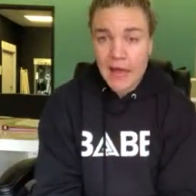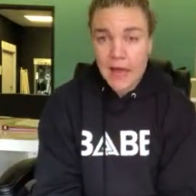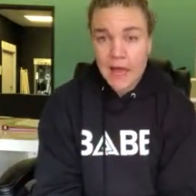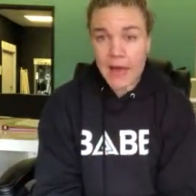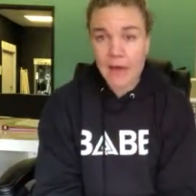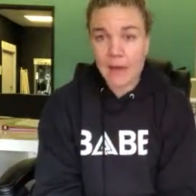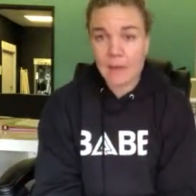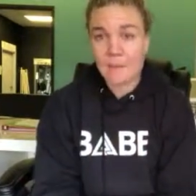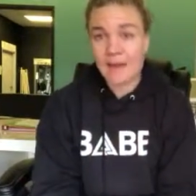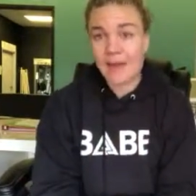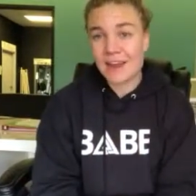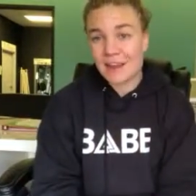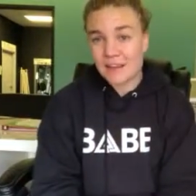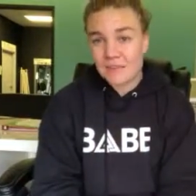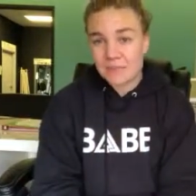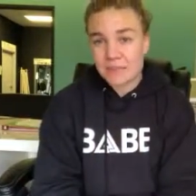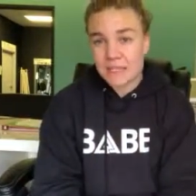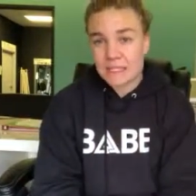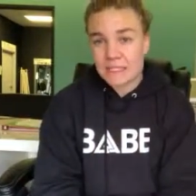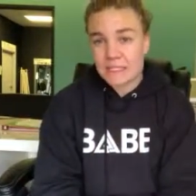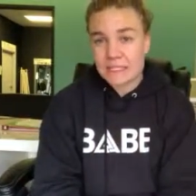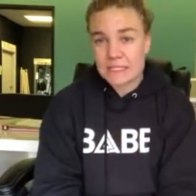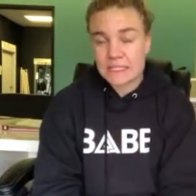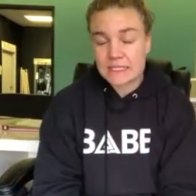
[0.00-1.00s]
And if
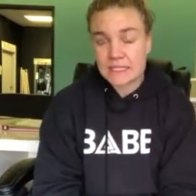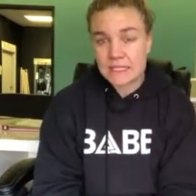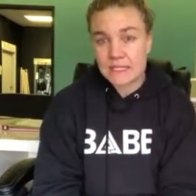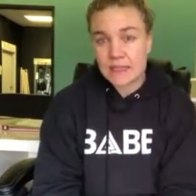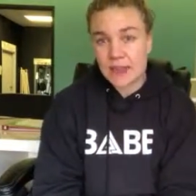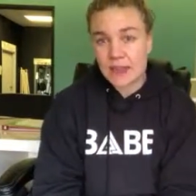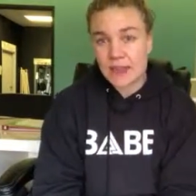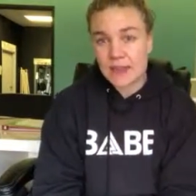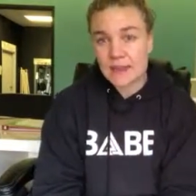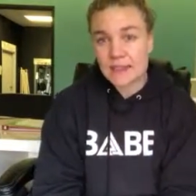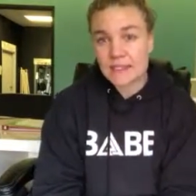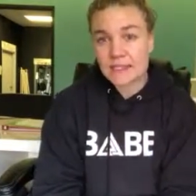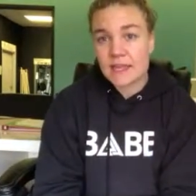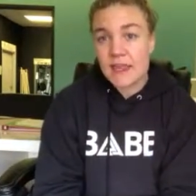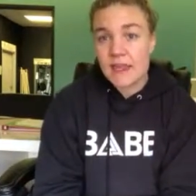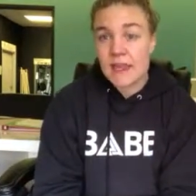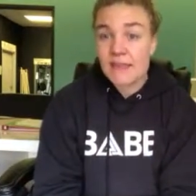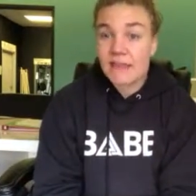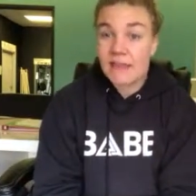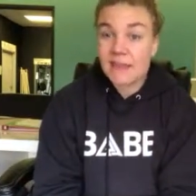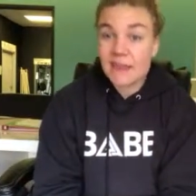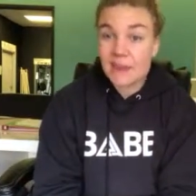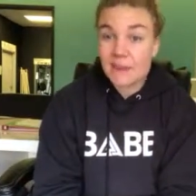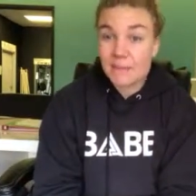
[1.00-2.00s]
this is the case,
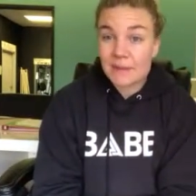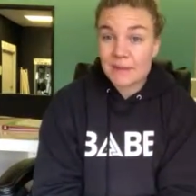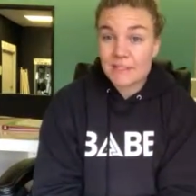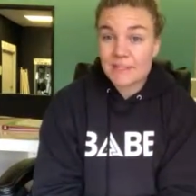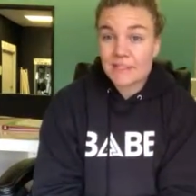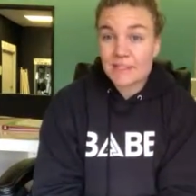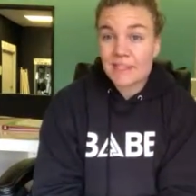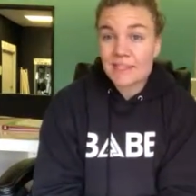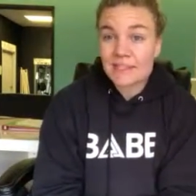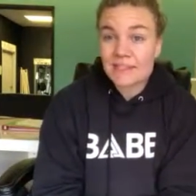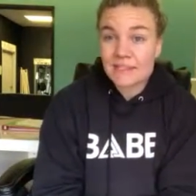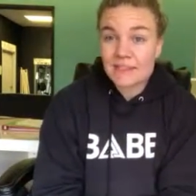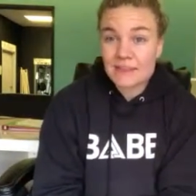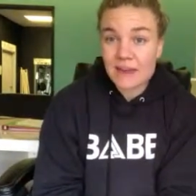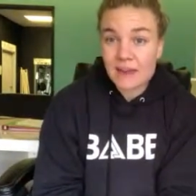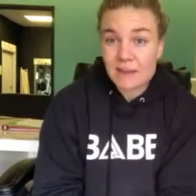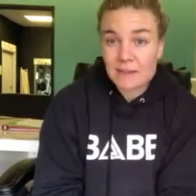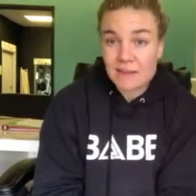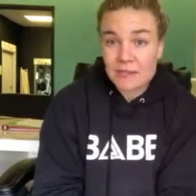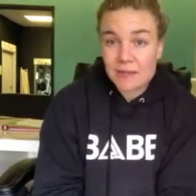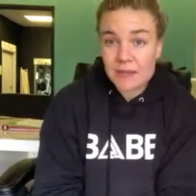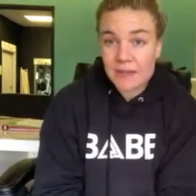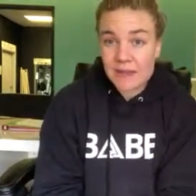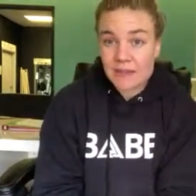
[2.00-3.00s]
then that means that it's
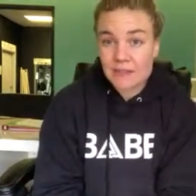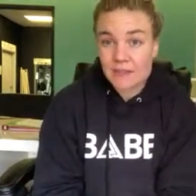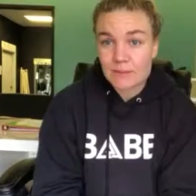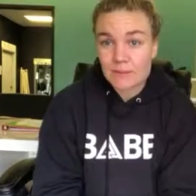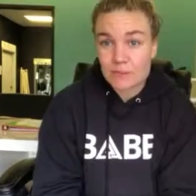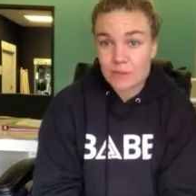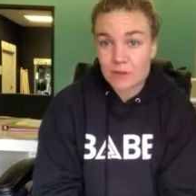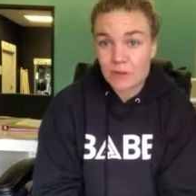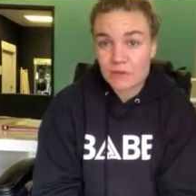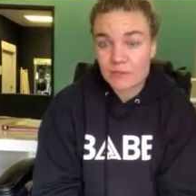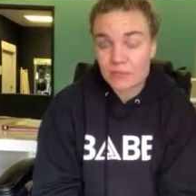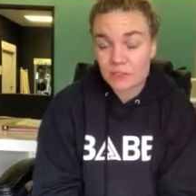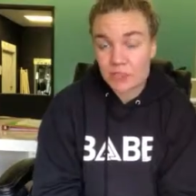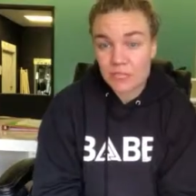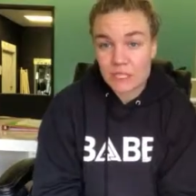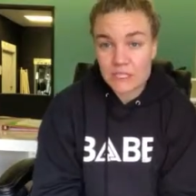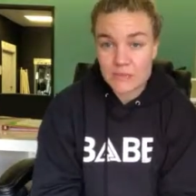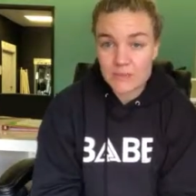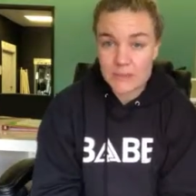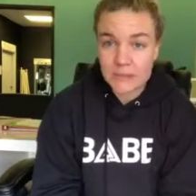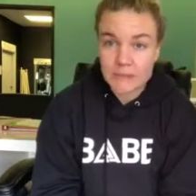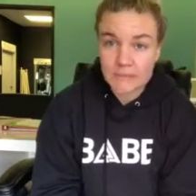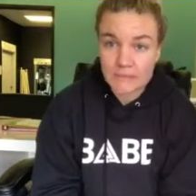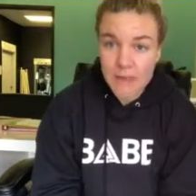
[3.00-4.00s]
time to make some sort of
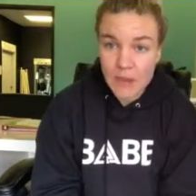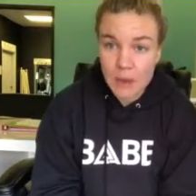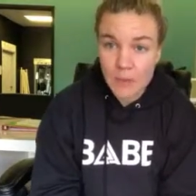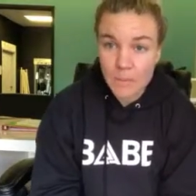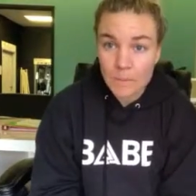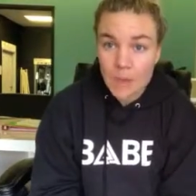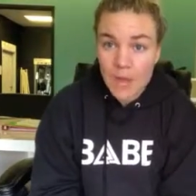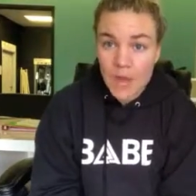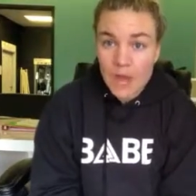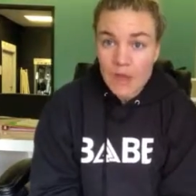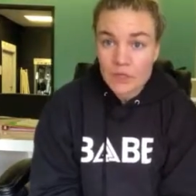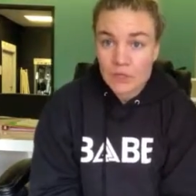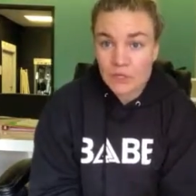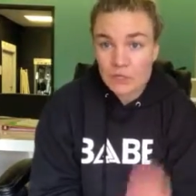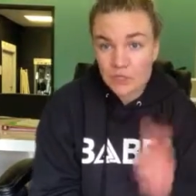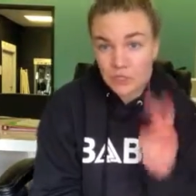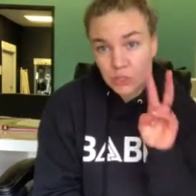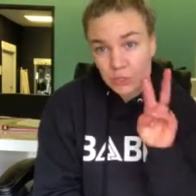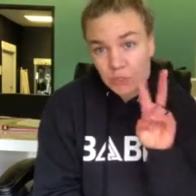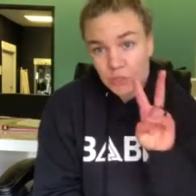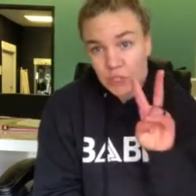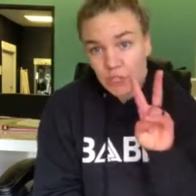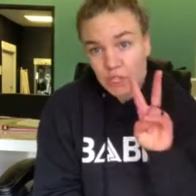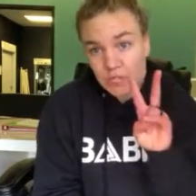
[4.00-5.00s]
adjustment. Now, there's
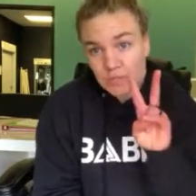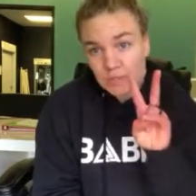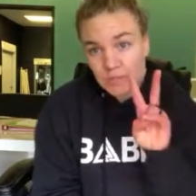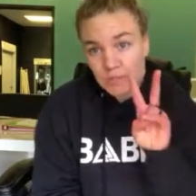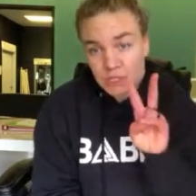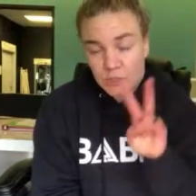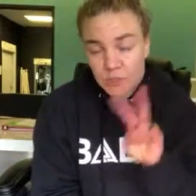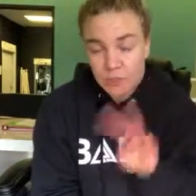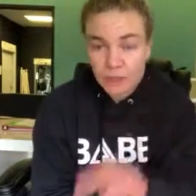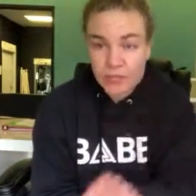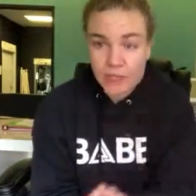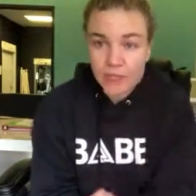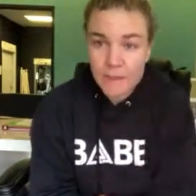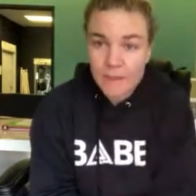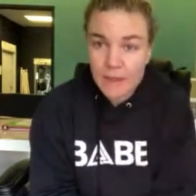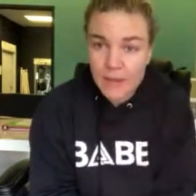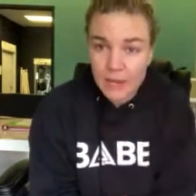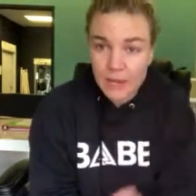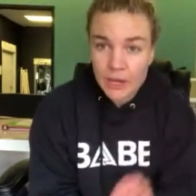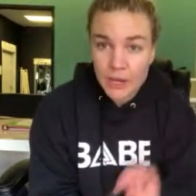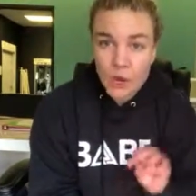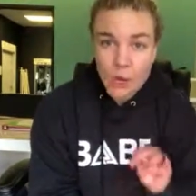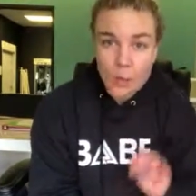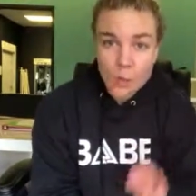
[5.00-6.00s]
2 adjustments we can
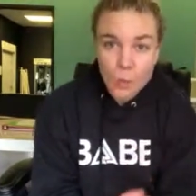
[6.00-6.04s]
make.